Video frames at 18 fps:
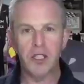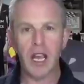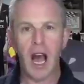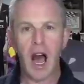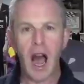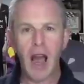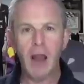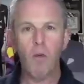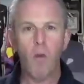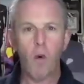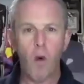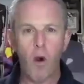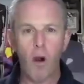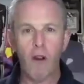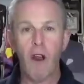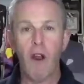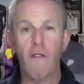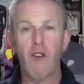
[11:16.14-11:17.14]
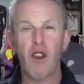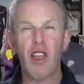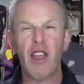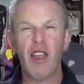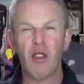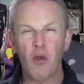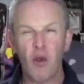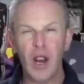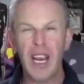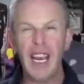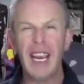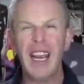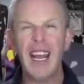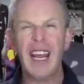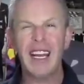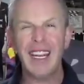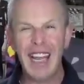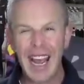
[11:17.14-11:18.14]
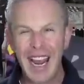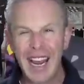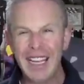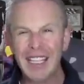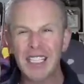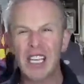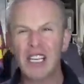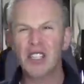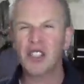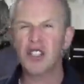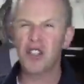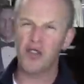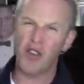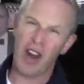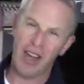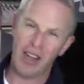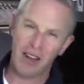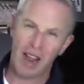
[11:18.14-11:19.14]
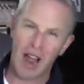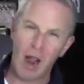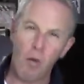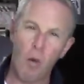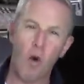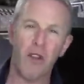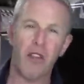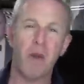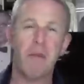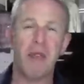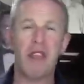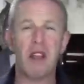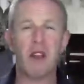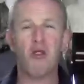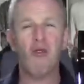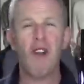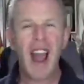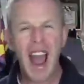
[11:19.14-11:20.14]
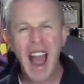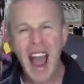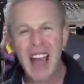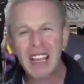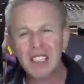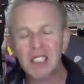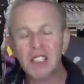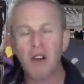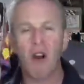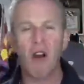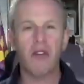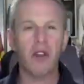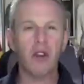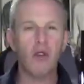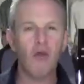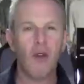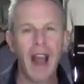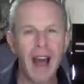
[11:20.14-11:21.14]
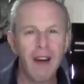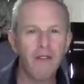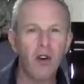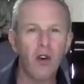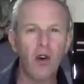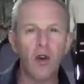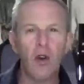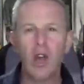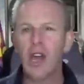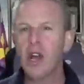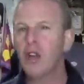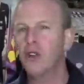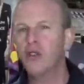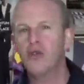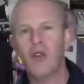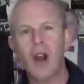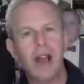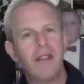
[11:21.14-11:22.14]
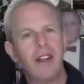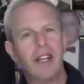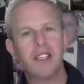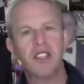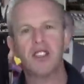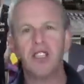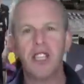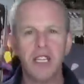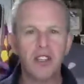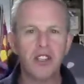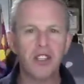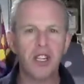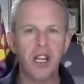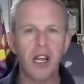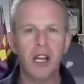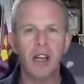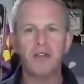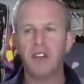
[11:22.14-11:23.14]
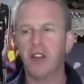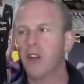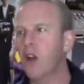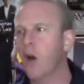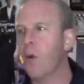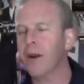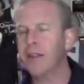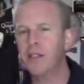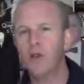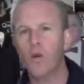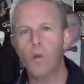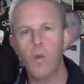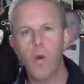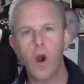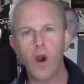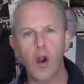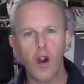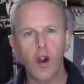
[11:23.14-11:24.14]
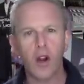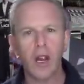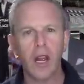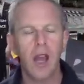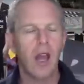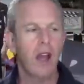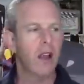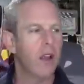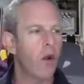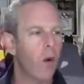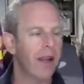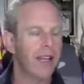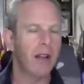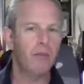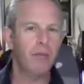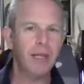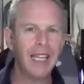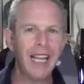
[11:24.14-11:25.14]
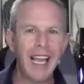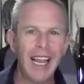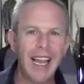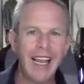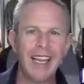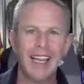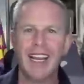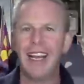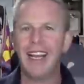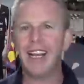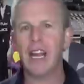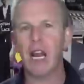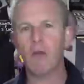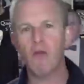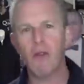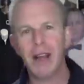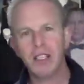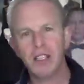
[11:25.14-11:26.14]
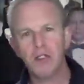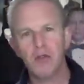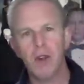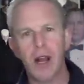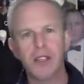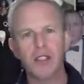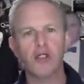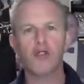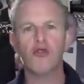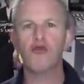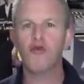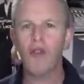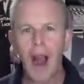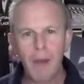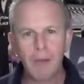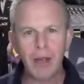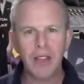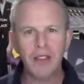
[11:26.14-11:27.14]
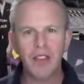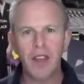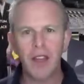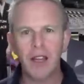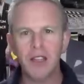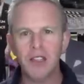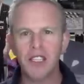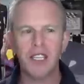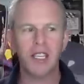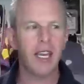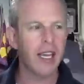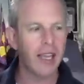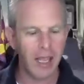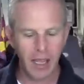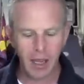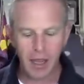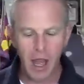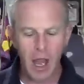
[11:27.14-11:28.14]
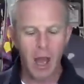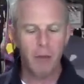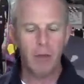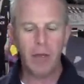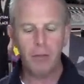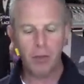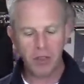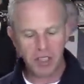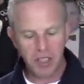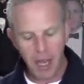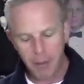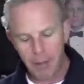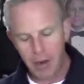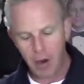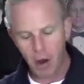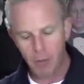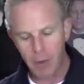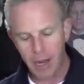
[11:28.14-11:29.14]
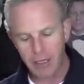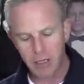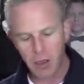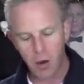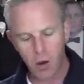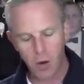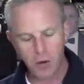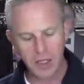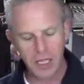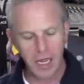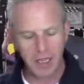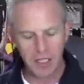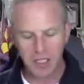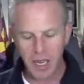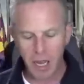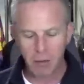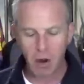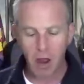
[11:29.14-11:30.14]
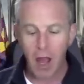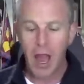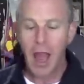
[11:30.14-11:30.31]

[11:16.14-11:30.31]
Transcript: I wore for 3 days straight. I wore them in the grass, on the gravel, driving a stick shift, going to work, going to play, eating at restaurants, dropping things, kicking, people stepping on my toes, etc.